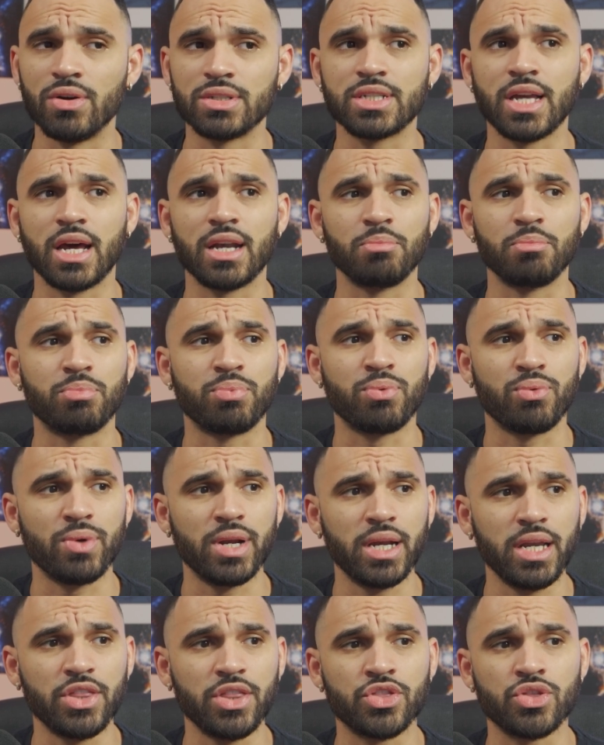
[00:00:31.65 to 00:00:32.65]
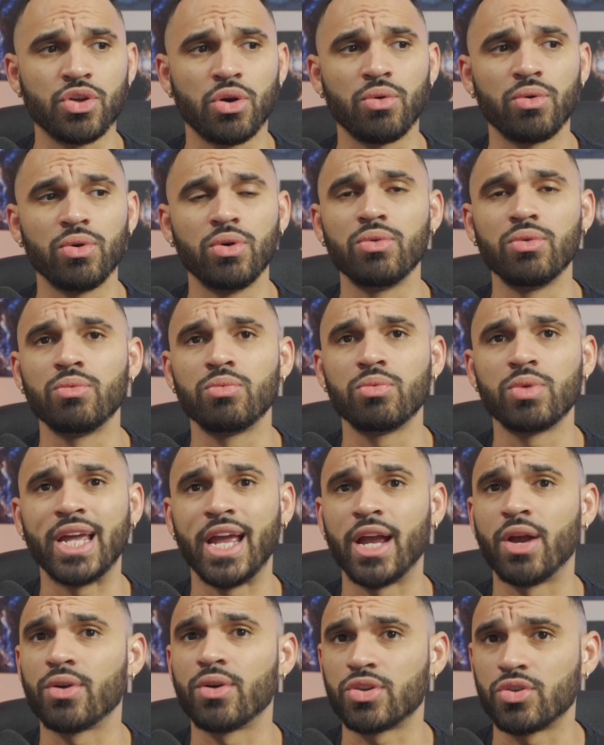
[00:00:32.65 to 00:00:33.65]
It's got a pretty thorough
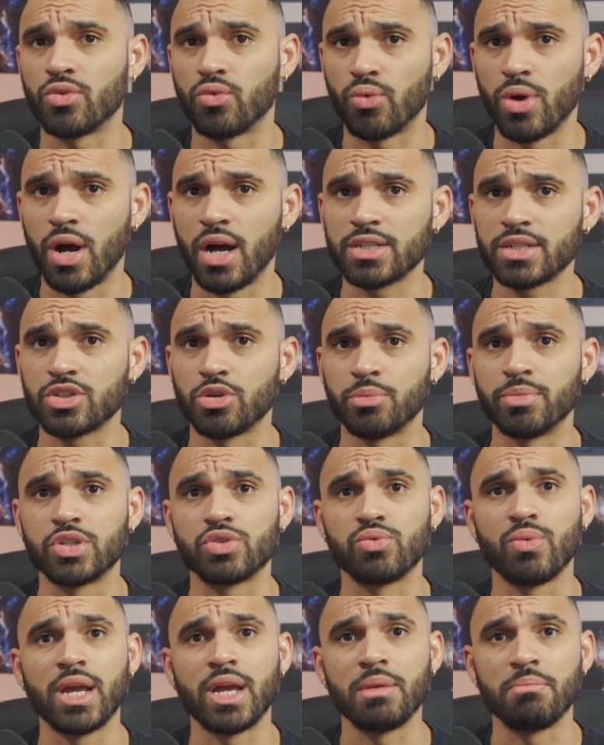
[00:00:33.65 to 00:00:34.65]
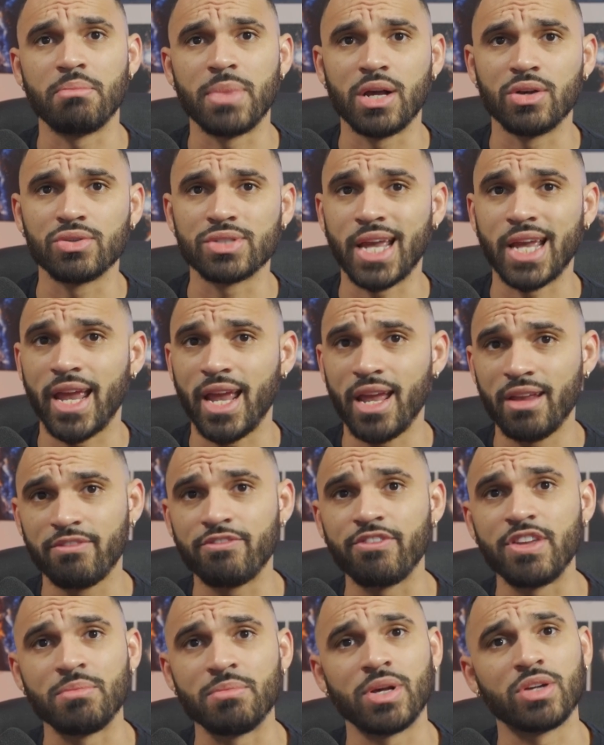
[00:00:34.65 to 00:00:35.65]
character roster between males and
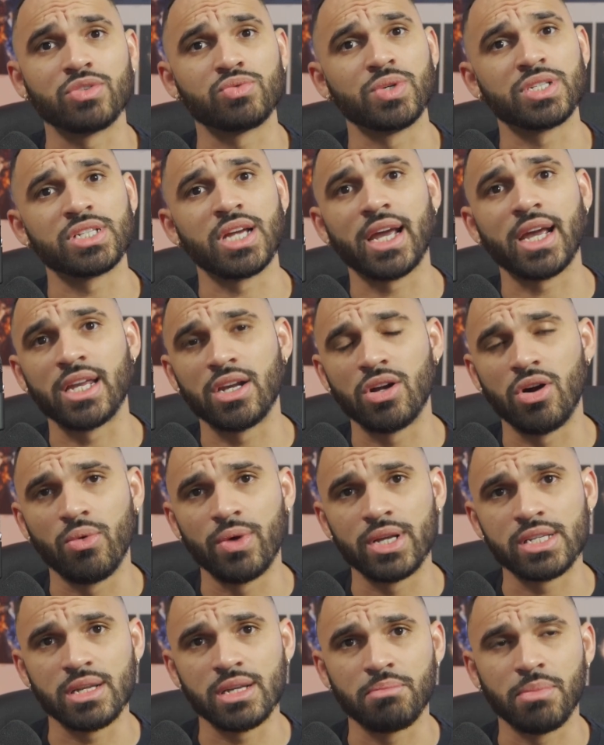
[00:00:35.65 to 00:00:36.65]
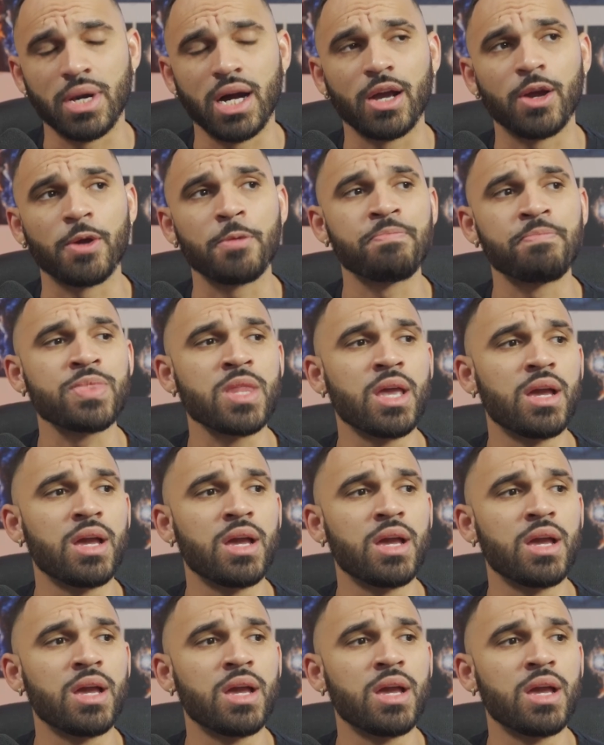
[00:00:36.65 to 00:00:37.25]
females, which I can always admire.